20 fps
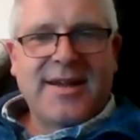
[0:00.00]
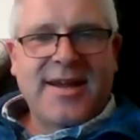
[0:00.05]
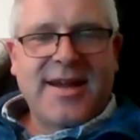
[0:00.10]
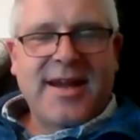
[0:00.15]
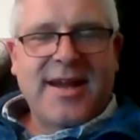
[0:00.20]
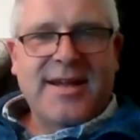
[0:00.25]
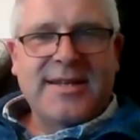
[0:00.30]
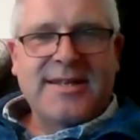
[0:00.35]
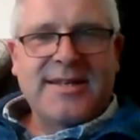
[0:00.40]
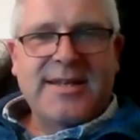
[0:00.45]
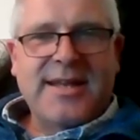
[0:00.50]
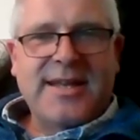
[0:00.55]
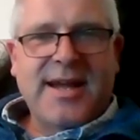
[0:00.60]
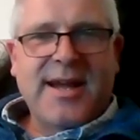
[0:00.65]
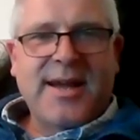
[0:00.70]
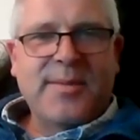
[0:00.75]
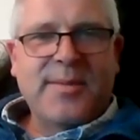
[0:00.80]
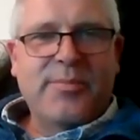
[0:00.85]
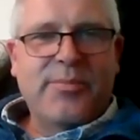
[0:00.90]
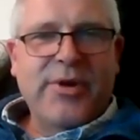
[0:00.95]
and
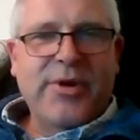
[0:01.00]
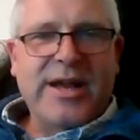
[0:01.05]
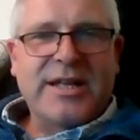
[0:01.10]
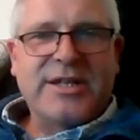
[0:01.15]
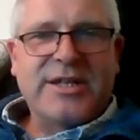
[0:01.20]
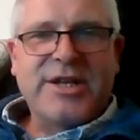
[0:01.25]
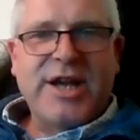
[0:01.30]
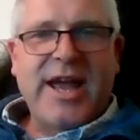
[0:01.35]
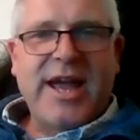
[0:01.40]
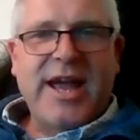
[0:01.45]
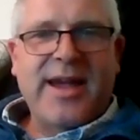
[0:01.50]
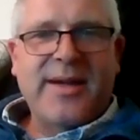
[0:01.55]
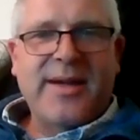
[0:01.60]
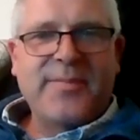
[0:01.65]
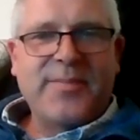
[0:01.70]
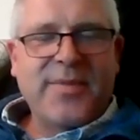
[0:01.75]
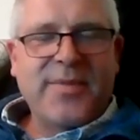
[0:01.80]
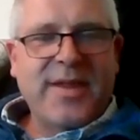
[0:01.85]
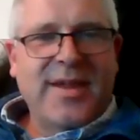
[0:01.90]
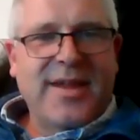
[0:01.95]
bring a chair.
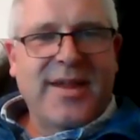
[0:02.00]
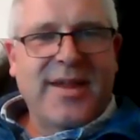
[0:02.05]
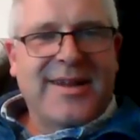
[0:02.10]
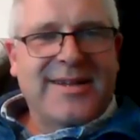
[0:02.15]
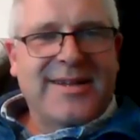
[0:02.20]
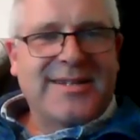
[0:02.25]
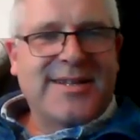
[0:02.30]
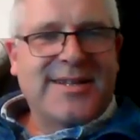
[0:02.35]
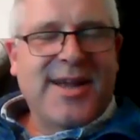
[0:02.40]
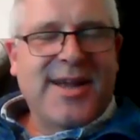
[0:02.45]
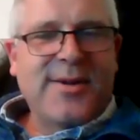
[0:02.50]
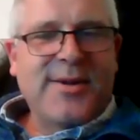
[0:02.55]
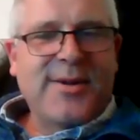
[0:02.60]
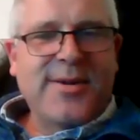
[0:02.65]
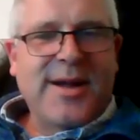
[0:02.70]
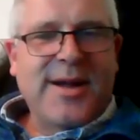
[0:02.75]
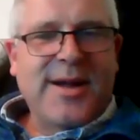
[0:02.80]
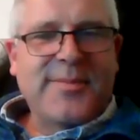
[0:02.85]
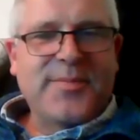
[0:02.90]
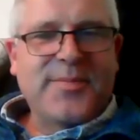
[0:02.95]

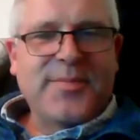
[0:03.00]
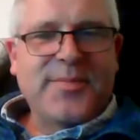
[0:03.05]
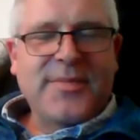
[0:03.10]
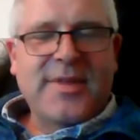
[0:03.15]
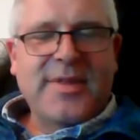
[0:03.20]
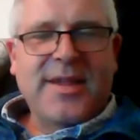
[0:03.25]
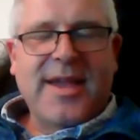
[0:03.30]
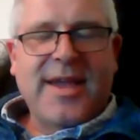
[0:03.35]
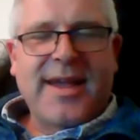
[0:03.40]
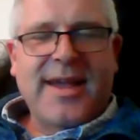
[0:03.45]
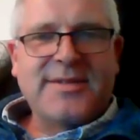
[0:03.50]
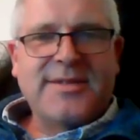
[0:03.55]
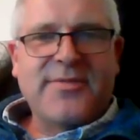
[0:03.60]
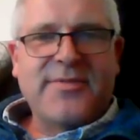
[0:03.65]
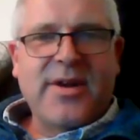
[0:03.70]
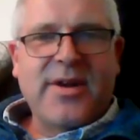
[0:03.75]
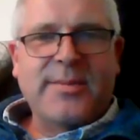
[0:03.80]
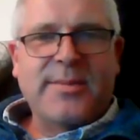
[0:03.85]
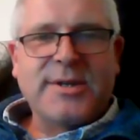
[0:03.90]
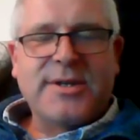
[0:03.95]
So yes,
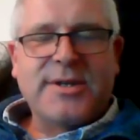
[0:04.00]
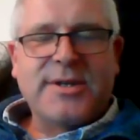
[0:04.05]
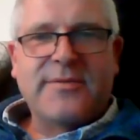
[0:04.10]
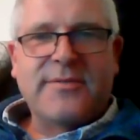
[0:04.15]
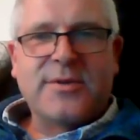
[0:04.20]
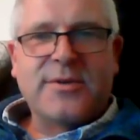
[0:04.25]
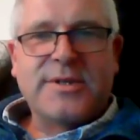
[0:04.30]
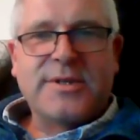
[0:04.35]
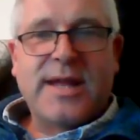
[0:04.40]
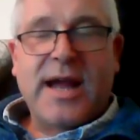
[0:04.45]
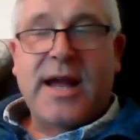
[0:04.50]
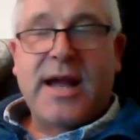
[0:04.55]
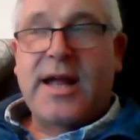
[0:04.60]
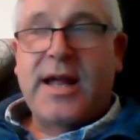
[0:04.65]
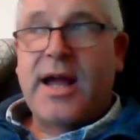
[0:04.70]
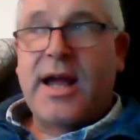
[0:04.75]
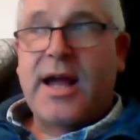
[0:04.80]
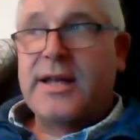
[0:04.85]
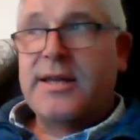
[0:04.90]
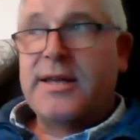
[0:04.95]
very much looking forward to
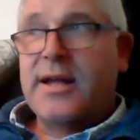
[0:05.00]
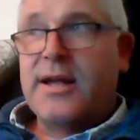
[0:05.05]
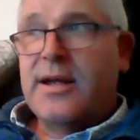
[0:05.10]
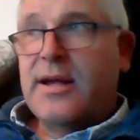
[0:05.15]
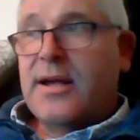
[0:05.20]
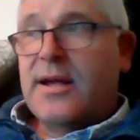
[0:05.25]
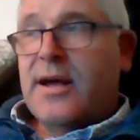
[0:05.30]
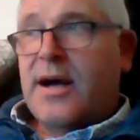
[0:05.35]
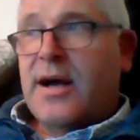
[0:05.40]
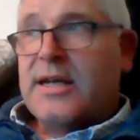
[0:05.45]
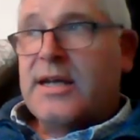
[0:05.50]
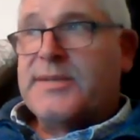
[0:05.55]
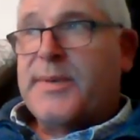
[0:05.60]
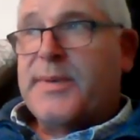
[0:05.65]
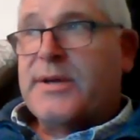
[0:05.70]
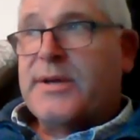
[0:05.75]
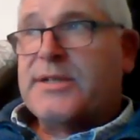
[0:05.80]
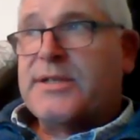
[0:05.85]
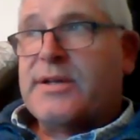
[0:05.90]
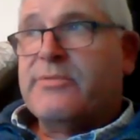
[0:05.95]
that. And I
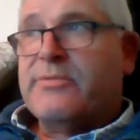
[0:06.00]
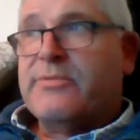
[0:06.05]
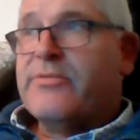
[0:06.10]
suppose to